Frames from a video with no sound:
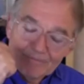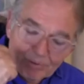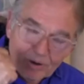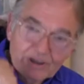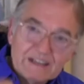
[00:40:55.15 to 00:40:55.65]

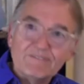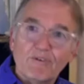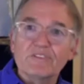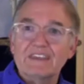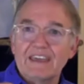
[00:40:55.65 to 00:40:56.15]
putting
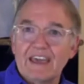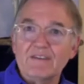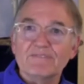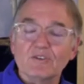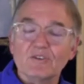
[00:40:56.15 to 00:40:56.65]
forth the
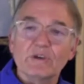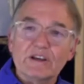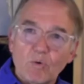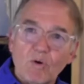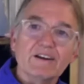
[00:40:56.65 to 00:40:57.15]
effort
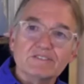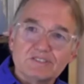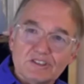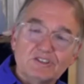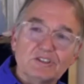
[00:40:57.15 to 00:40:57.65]
required to
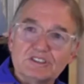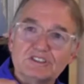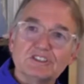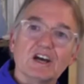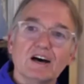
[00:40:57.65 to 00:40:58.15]
do a
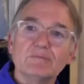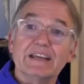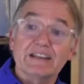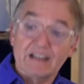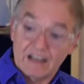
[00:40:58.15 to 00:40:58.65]
job
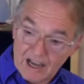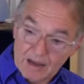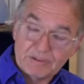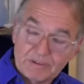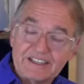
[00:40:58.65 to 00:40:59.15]
and
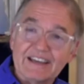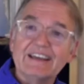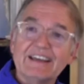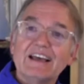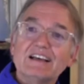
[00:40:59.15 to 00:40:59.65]
accomplishing
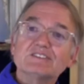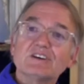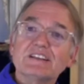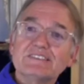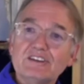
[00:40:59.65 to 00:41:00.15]
it so
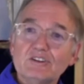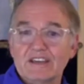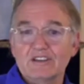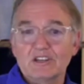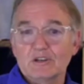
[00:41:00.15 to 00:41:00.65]
that then you get your